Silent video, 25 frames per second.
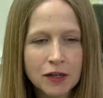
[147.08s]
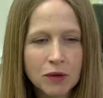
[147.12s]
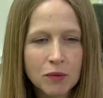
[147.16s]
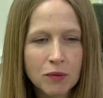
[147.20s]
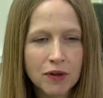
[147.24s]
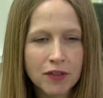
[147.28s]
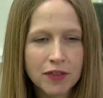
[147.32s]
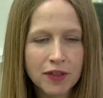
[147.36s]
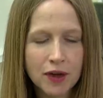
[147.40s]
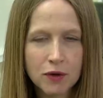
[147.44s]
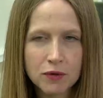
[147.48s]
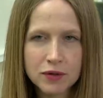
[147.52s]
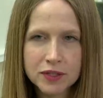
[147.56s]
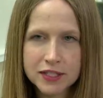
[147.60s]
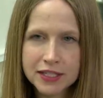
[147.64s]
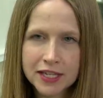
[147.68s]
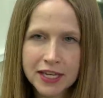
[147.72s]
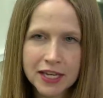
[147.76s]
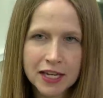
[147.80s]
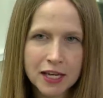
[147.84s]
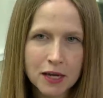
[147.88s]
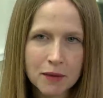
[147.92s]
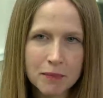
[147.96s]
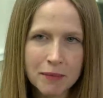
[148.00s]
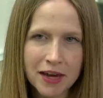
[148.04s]
without
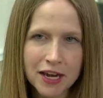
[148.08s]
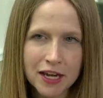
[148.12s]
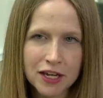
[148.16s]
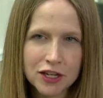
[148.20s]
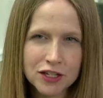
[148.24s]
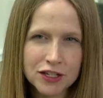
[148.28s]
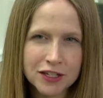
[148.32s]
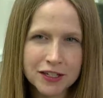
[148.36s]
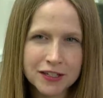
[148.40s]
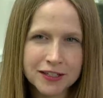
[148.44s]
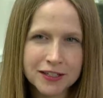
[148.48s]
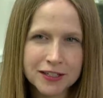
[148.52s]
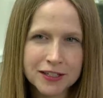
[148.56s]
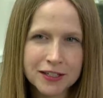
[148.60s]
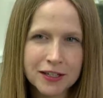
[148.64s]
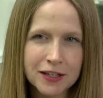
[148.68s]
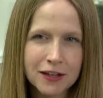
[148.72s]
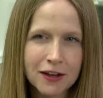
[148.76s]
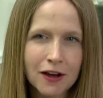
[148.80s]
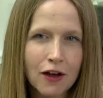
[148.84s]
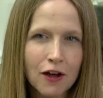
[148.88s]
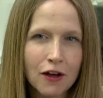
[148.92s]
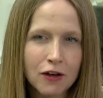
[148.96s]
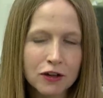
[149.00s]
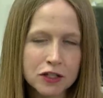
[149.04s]
seeing a patient,
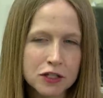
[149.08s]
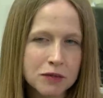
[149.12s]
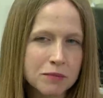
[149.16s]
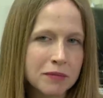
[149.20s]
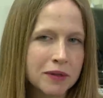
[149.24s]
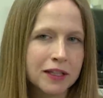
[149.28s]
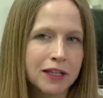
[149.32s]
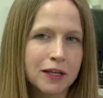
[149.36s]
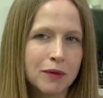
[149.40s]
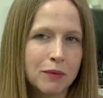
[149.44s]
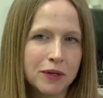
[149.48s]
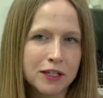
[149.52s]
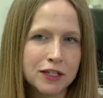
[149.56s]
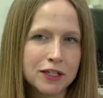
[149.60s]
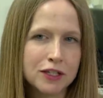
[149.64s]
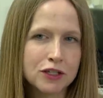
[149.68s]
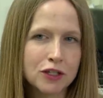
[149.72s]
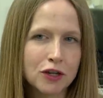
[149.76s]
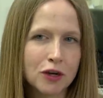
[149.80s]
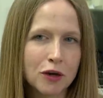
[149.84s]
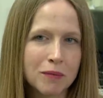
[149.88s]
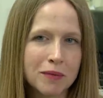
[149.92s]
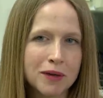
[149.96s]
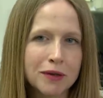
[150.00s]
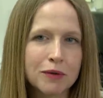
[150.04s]
ultimately we
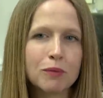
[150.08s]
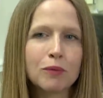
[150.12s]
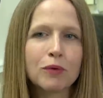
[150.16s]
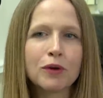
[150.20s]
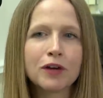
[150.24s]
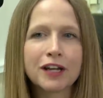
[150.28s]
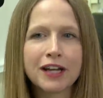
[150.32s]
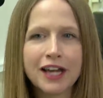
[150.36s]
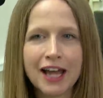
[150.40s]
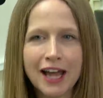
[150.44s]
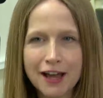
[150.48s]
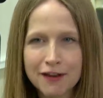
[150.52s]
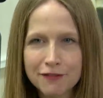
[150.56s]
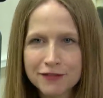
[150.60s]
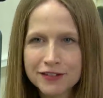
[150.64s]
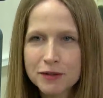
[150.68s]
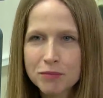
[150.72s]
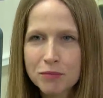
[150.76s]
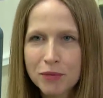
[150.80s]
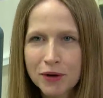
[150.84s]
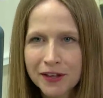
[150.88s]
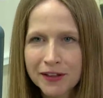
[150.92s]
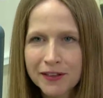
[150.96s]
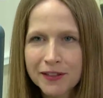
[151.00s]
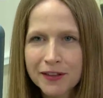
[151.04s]
determine we're going to have to
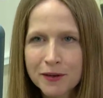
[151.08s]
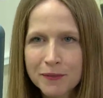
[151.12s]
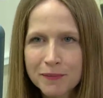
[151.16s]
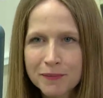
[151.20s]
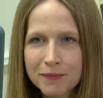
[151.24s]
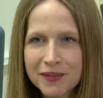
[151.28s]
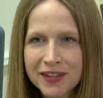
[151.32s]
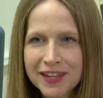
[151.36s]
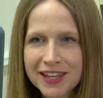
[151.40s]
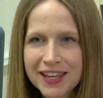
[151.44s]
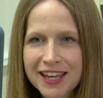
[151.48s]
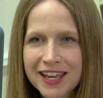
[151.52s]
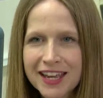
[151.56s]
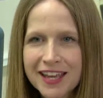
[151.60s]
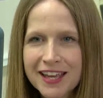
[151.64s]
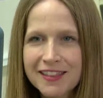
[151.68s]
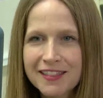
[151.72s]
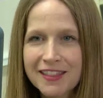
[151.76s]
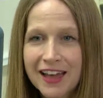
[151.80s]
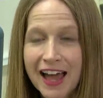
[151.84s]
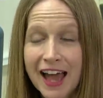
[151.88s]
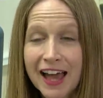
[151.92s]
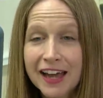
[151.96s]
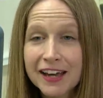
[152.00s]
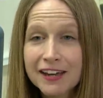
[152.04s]
bring them.
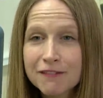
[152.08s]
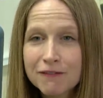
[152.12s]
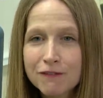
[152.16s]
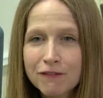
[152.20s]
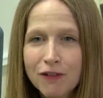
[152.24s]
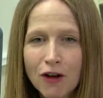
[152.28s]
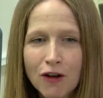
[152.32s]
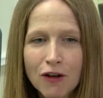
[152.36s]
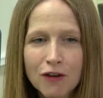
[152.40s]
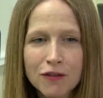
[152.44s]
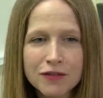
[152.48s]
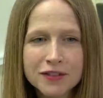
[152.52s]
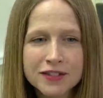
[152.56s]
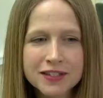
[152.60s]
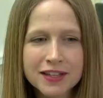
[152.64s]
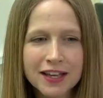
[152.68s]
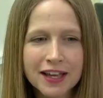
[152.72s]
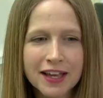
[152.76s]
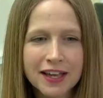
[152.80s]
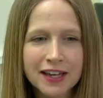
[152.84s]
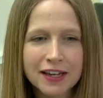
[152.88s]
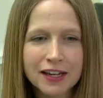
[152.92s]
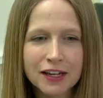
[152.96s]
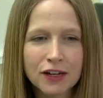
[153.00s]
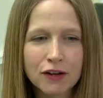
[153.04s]
That involves
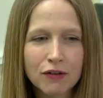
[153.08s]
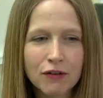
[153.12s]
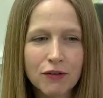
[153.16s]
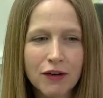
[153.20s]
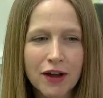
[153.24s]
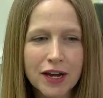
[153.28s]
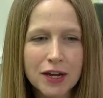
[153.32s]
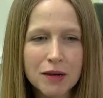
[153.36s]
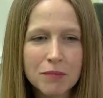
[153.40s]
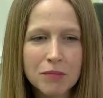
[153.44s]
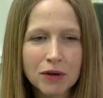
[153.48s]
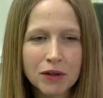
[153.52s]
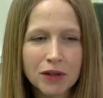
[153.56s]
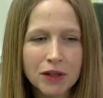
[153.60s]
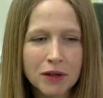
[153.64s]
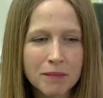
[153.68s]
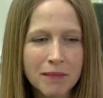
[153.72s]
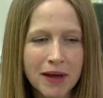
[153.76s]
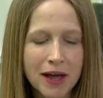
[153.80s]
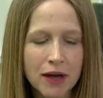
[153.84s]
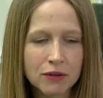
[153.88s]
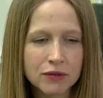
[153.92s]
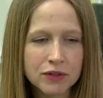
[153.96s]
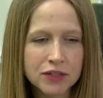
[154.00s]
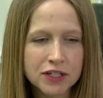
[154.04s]
an incredible
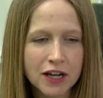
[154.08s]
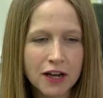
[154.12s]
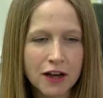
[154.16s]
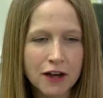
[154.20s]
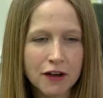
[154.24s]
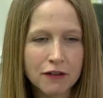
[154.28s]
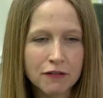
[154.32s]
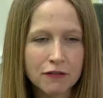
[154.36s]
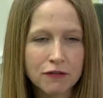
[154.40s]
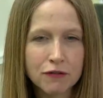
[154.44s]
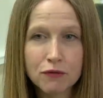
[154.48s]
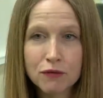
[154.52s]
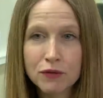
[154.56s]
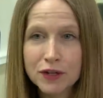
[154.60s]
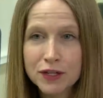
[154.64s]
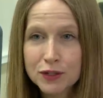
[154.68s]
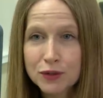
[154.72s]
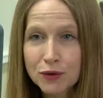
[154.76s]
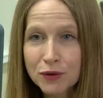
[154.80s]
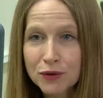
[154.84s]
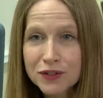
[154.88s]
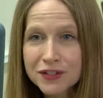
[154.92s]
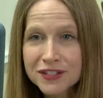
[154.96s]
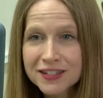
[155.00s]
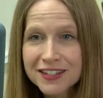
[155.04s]
amount of
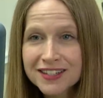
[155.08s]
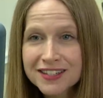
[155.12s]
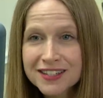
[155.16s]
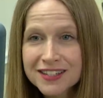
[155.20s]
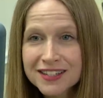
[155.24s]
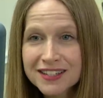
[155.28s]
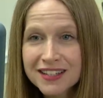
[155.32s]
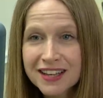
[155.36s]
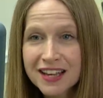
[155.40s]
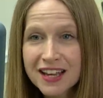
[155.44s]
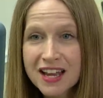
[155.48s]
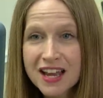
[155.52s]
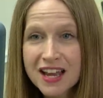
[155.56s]
resources.